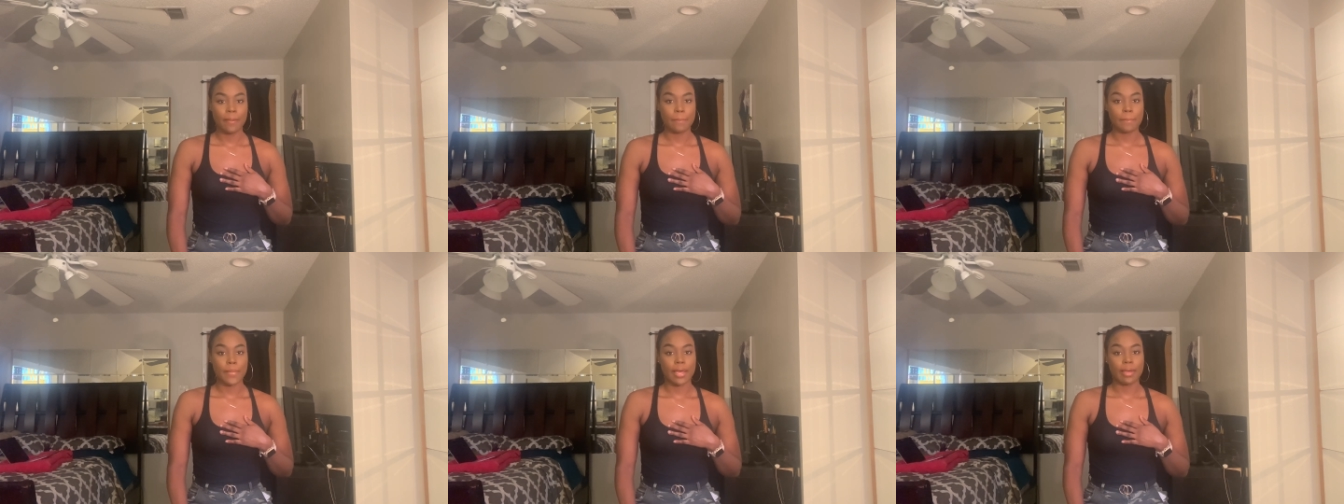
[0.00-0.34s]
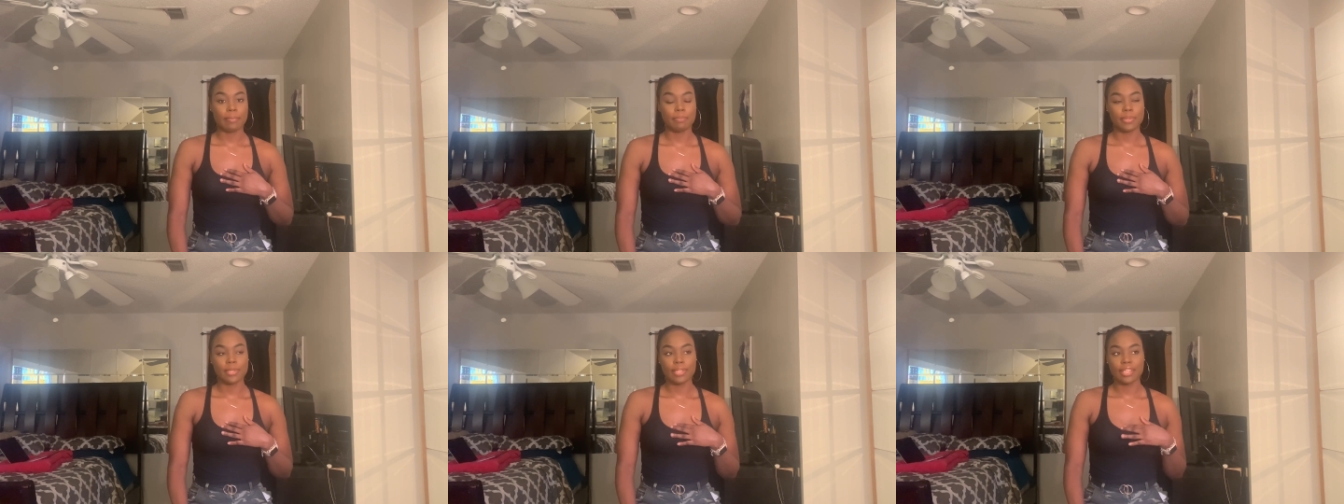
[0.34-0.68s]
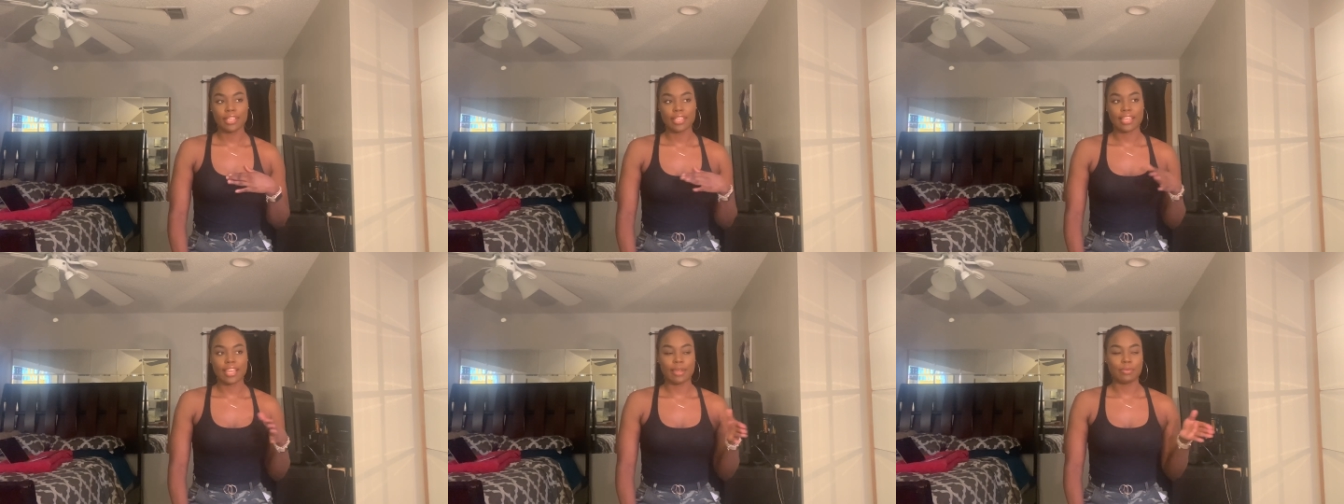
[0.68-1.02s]
my
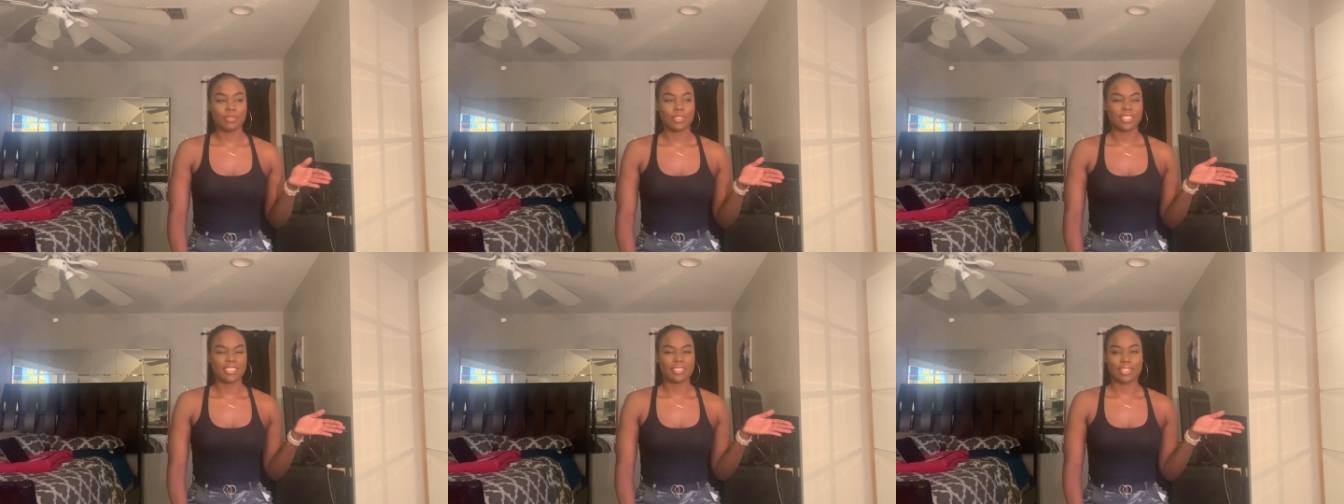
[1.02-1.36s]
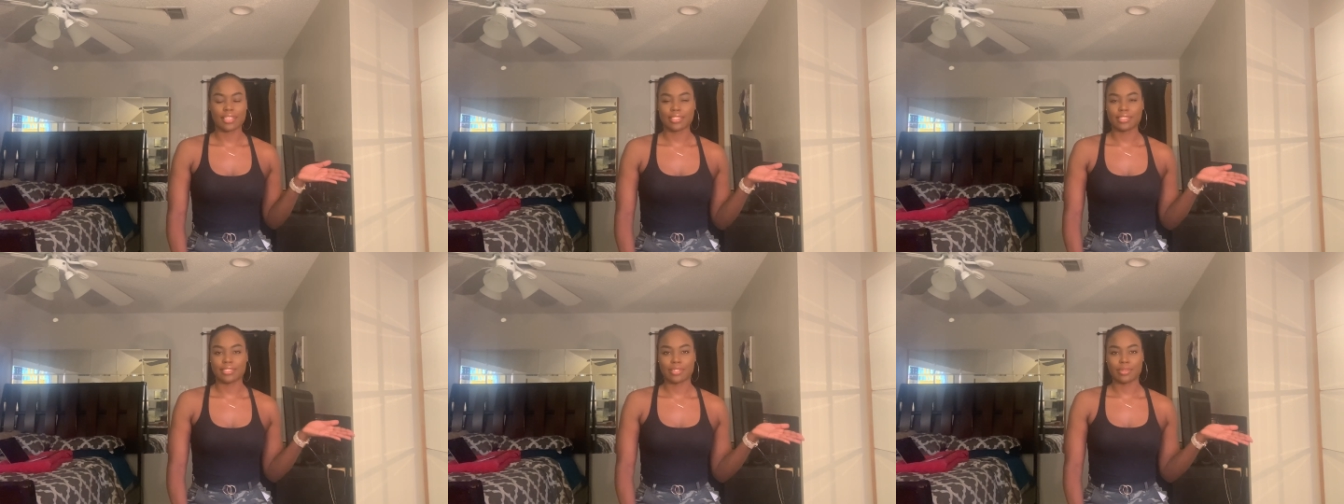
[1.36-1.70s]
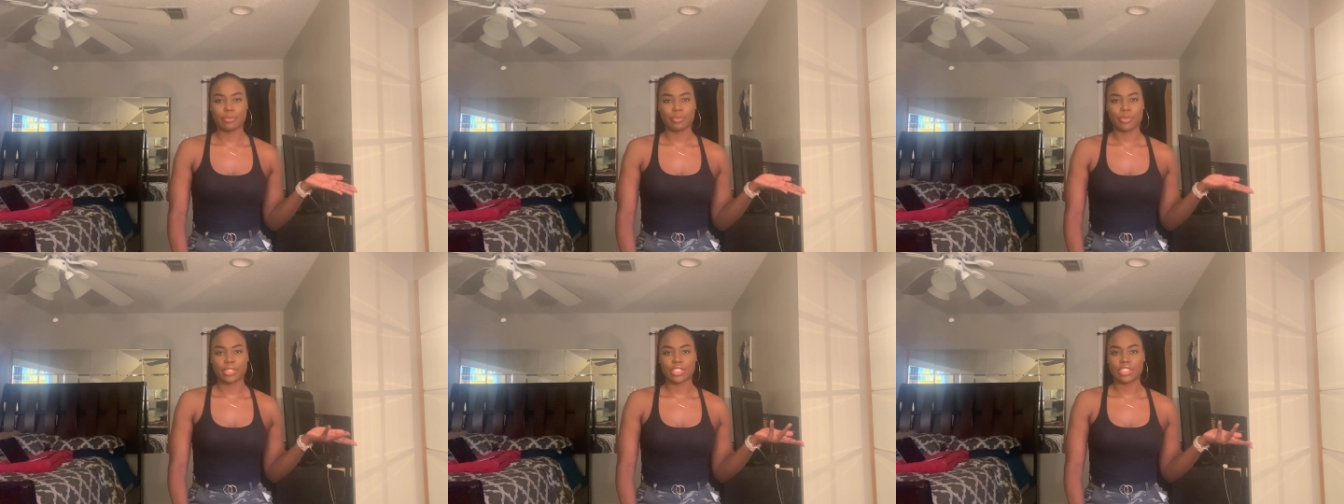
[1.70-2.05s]
book and I was just like
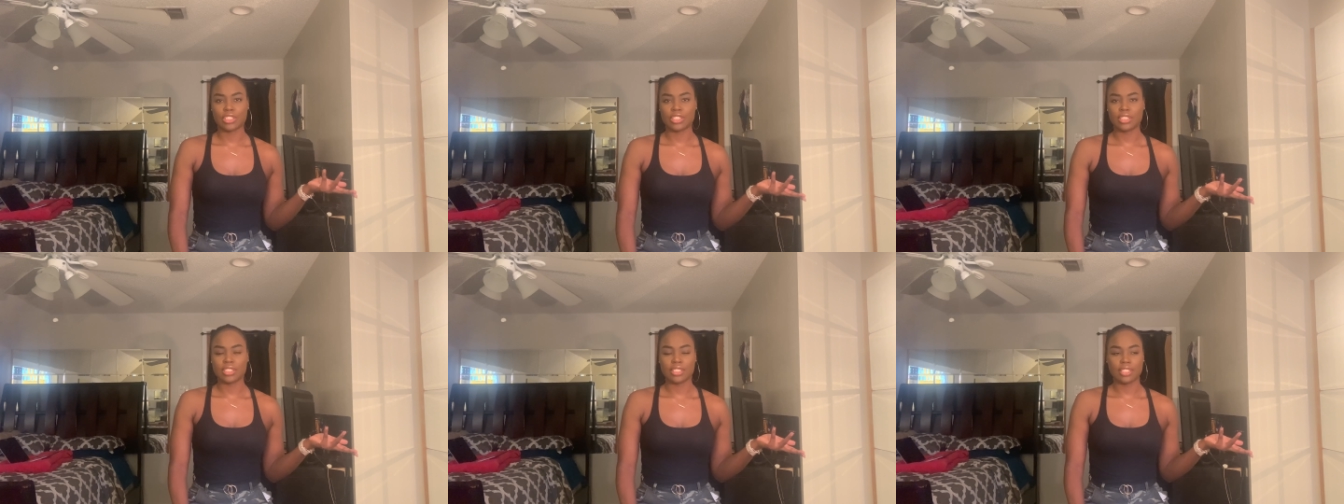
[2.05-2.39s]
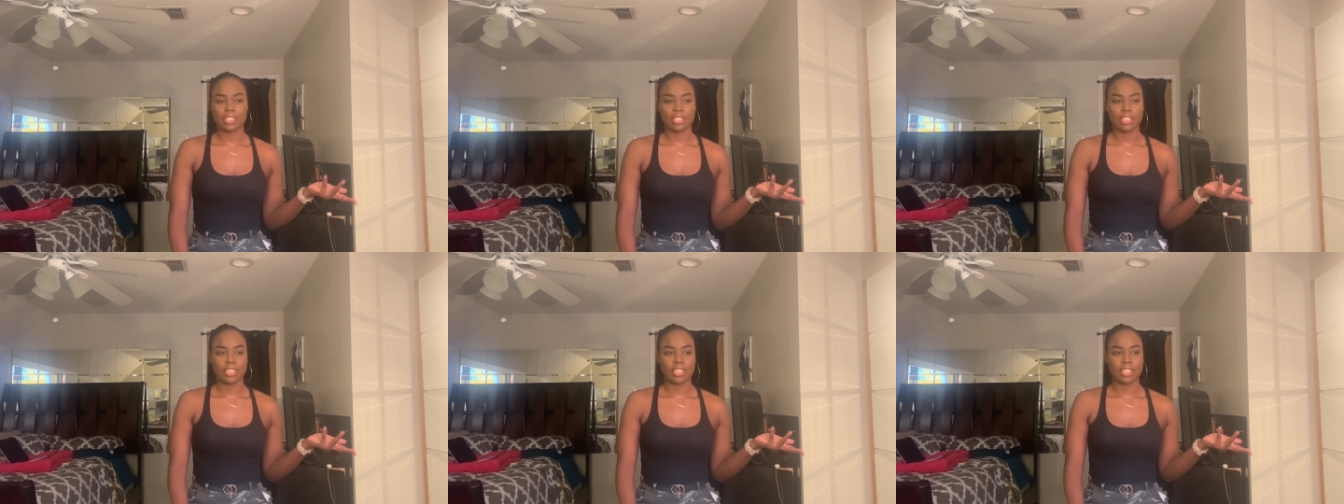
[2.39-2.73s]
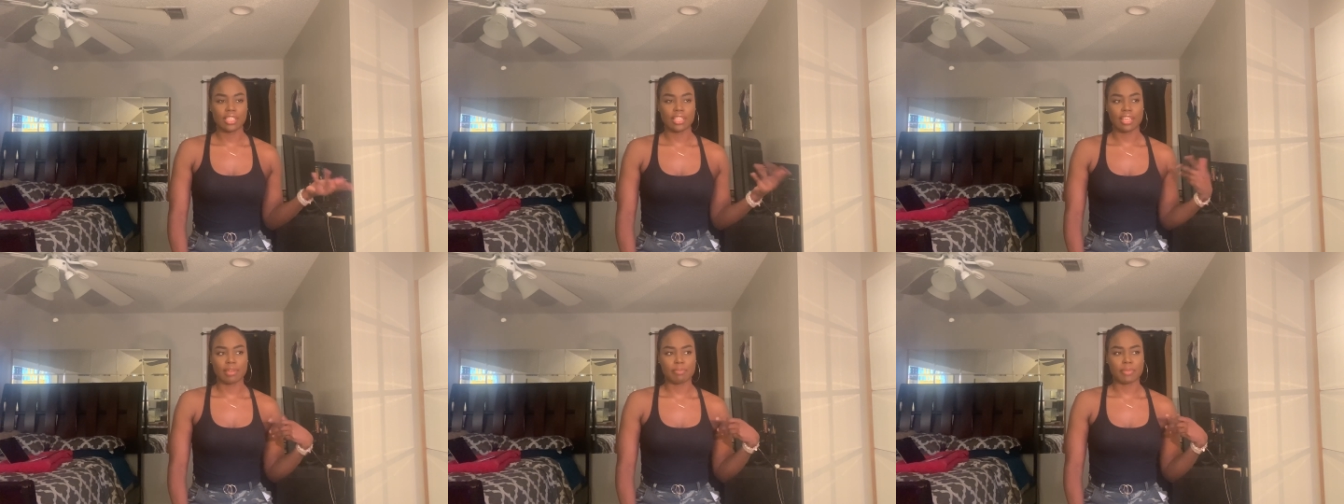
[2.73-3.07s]
somewhere
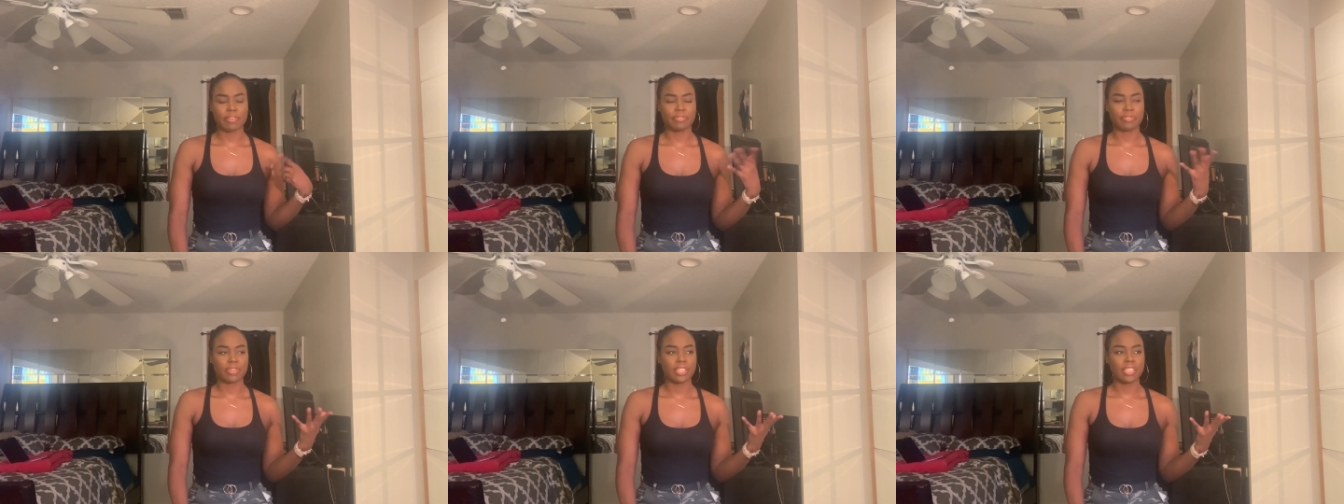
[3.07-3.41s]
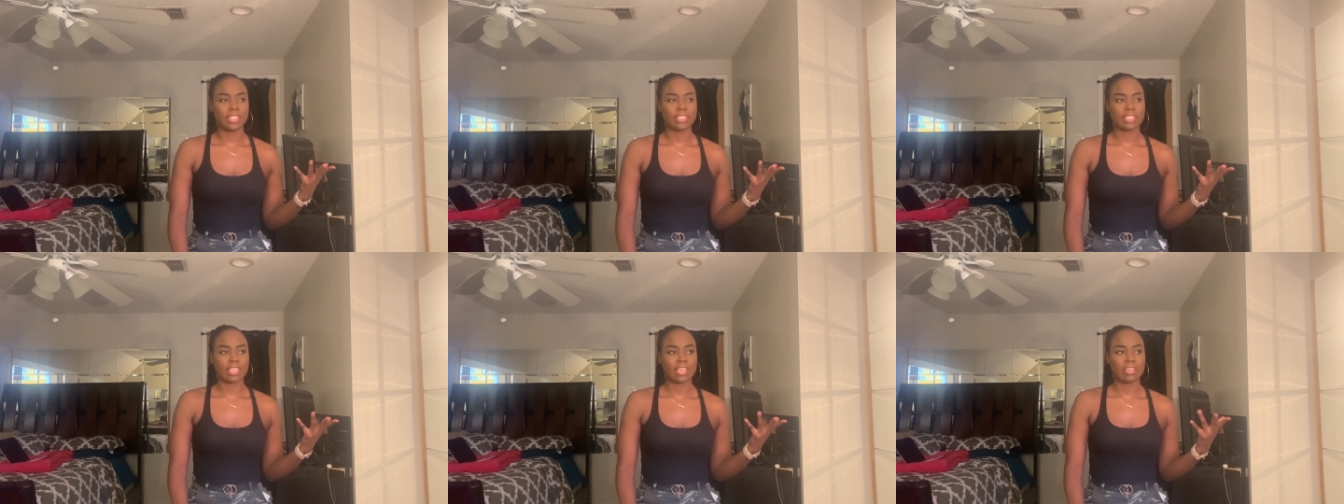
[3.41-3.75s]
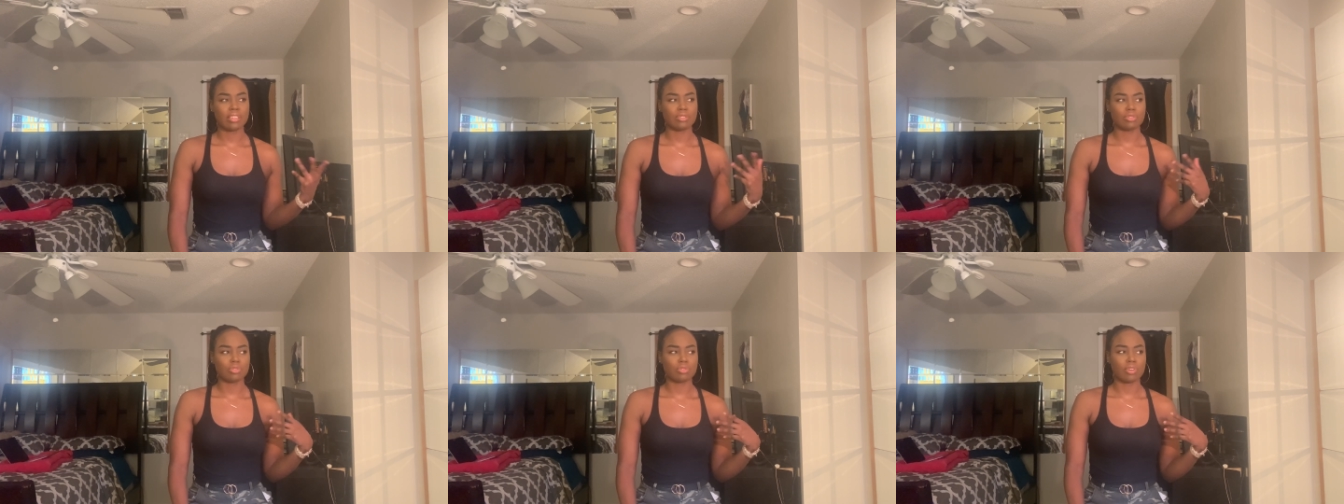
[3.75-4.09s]
chilling, like my friend's
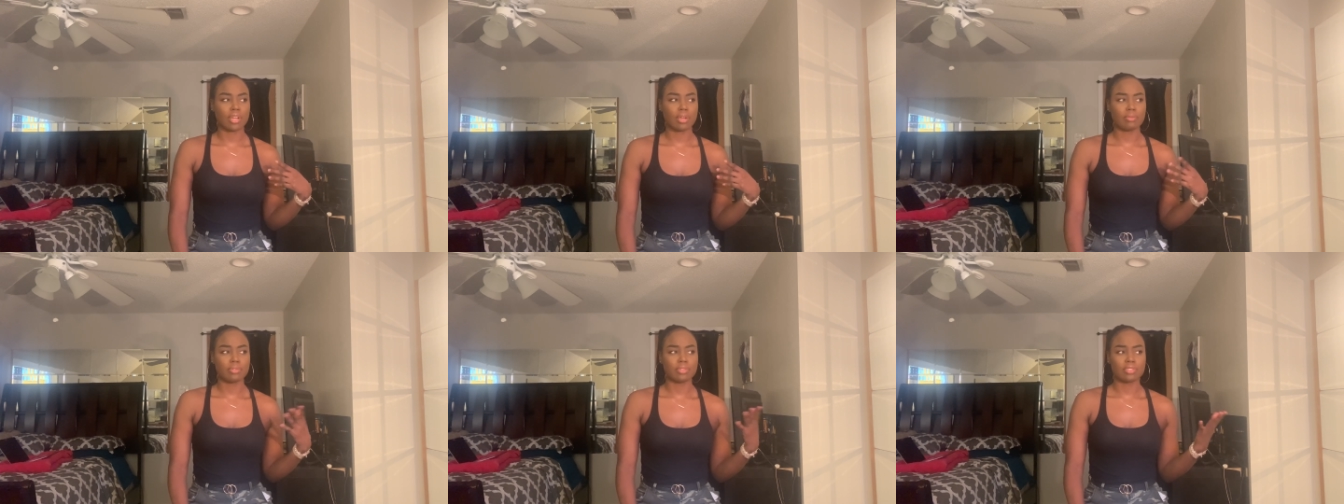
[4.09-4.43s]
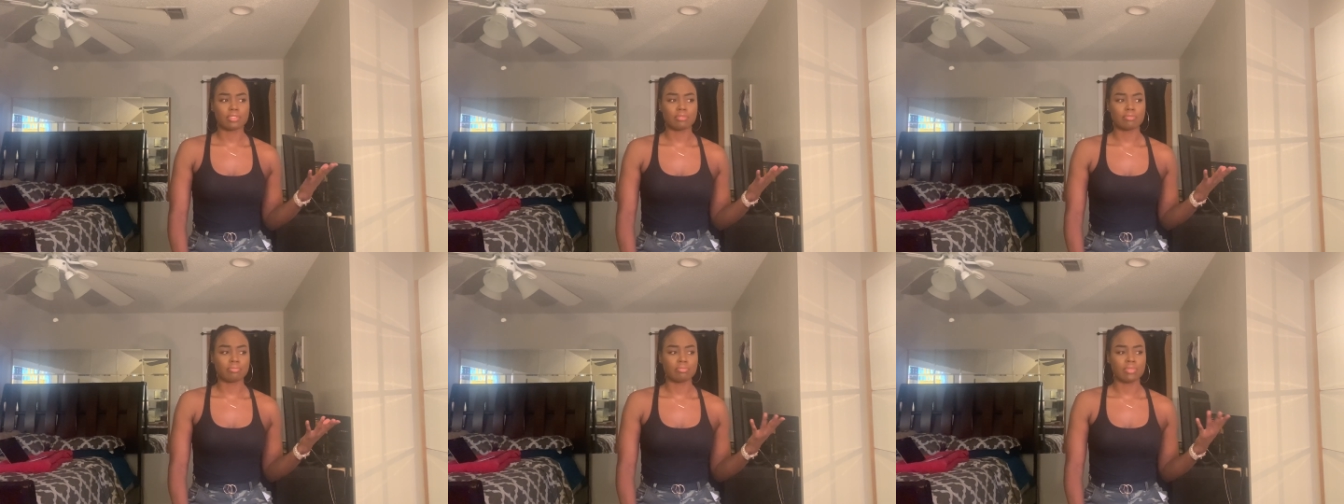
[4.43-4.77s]
house, or I was,